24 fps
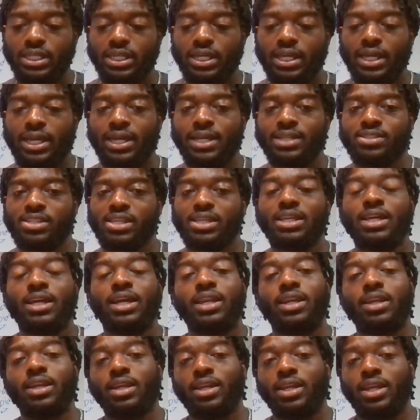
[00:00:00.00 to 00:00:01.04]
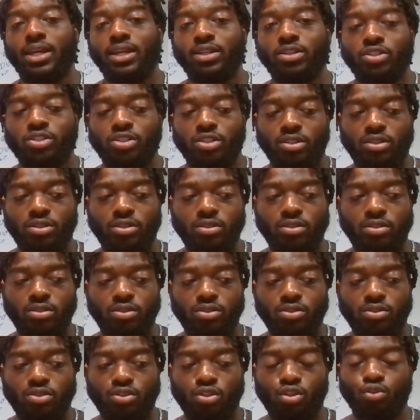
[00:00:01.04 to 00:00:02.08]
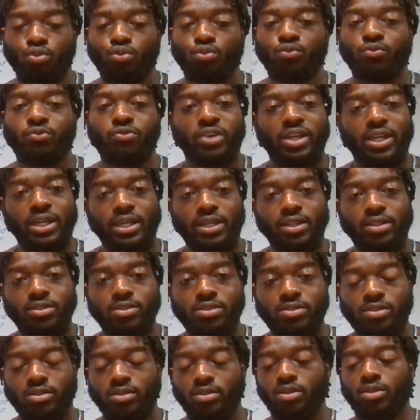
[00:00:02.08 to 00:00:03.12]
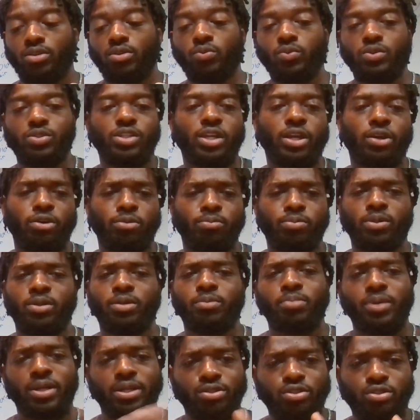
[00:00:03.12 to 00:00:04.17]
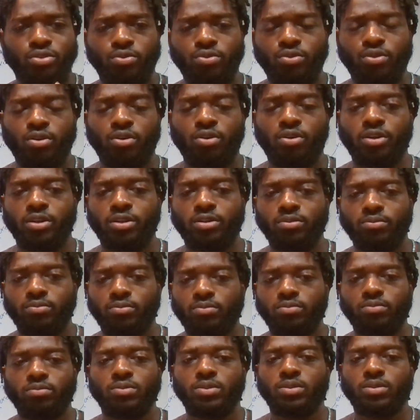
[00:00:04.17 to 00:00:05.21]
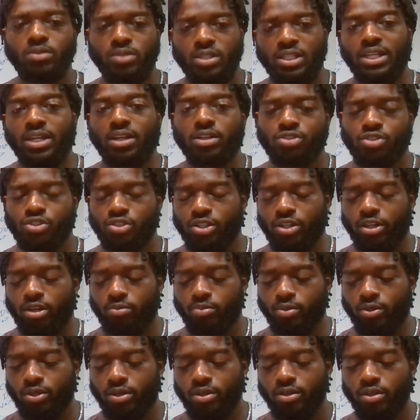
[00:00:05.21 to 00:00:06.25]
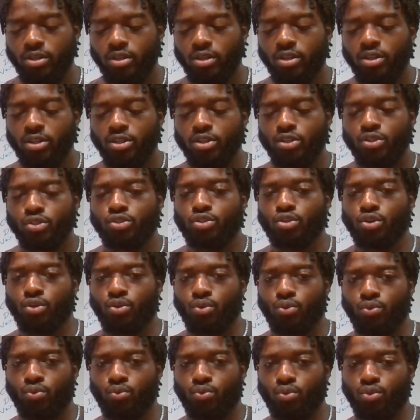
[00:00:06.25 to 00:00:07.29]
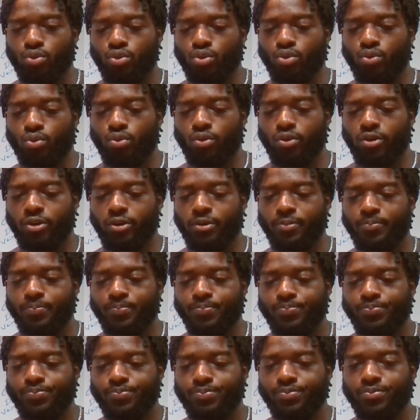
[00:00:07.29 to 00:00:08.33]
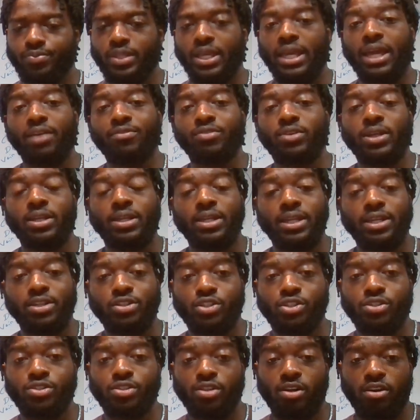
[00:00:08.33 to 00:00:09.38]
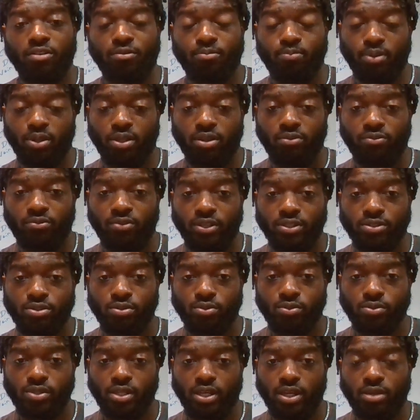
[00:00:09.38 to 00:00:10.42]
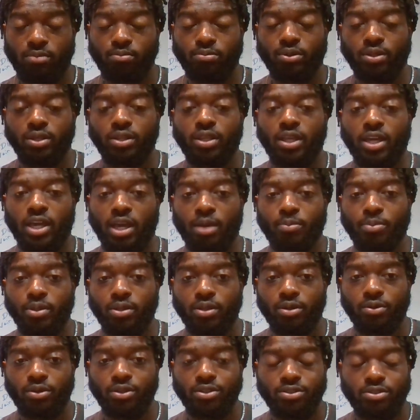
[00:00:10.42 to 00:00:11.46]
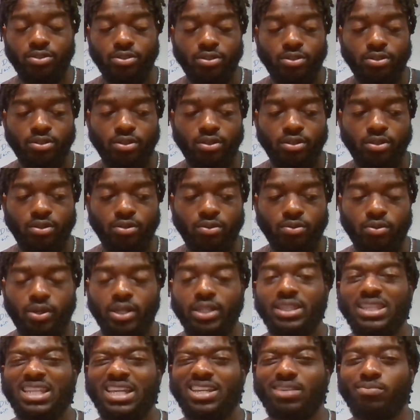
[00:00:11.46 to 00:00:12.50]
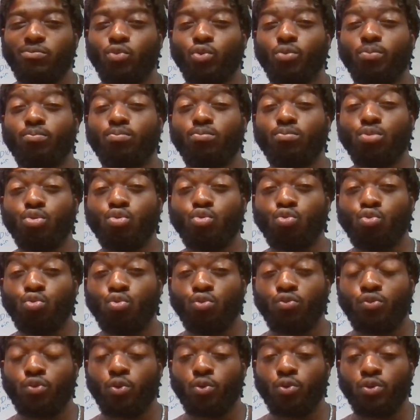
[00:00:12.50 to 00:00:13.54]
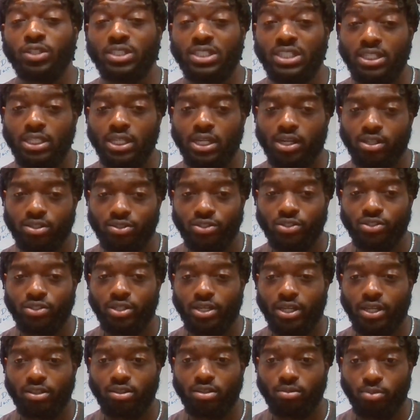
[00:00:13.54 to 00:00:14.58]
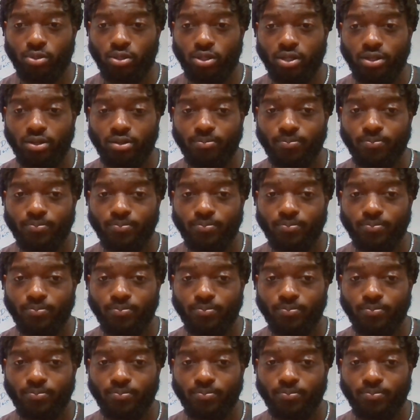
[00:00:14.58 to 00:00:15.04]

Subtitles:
has a connection to veins, which carry blood back to the heart, deoxygenated blood. So they have connections of blood vessels and blood capillaries, right, that remove or deoxygenate the blood.